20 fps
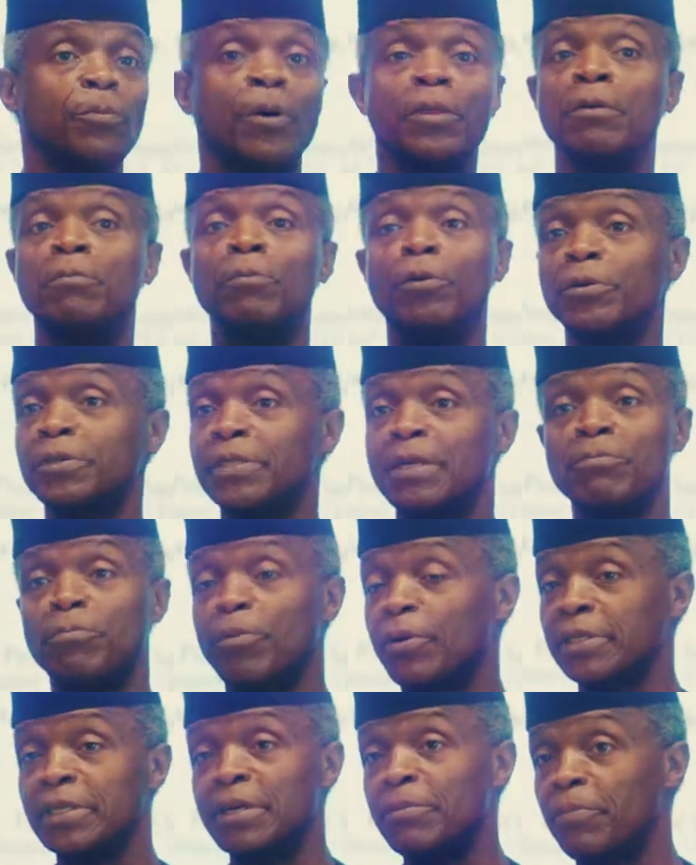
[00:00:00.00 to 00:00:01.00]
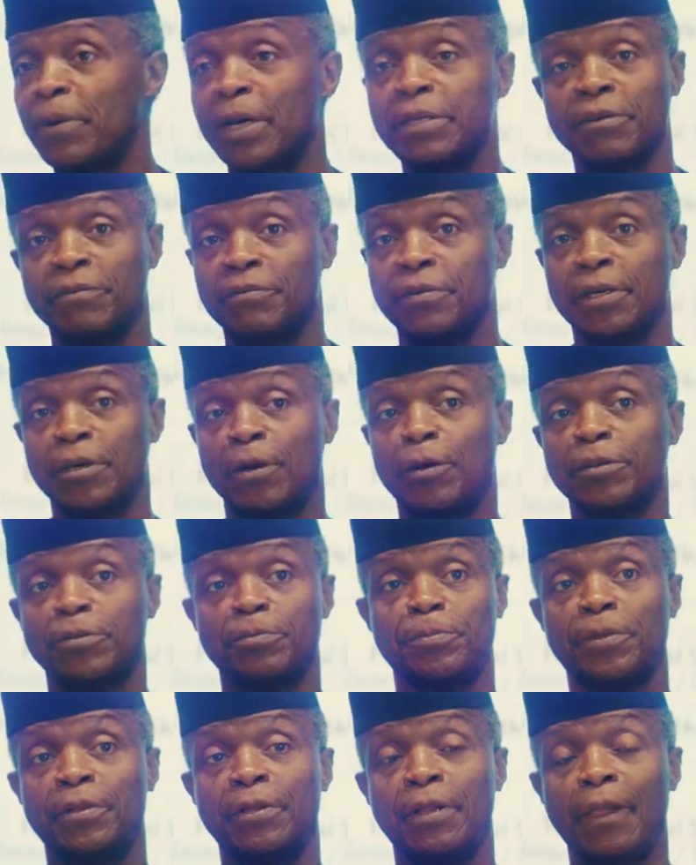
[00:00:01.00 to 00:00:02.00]
But the most important part of the
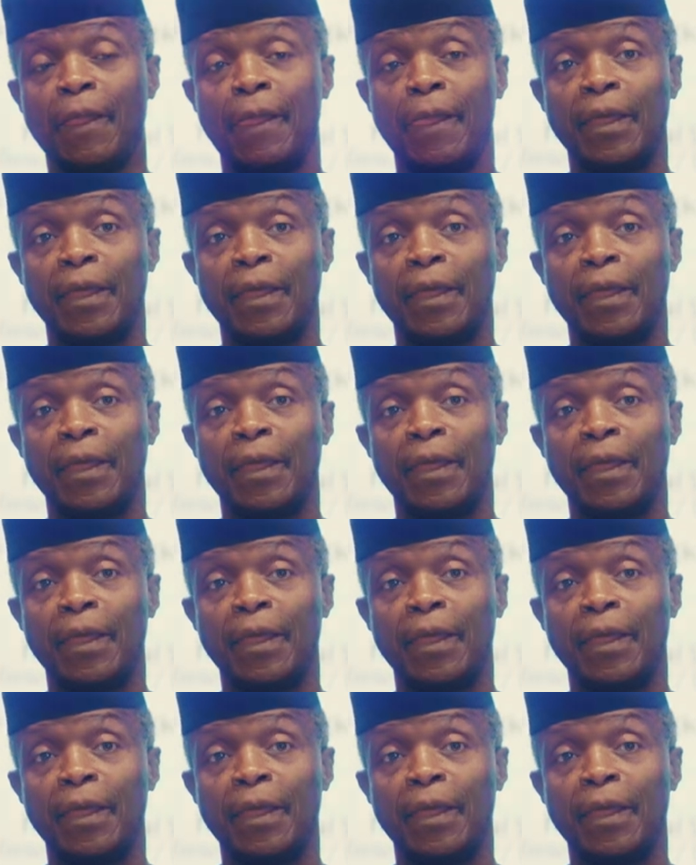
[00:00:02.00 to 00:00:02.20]
gospel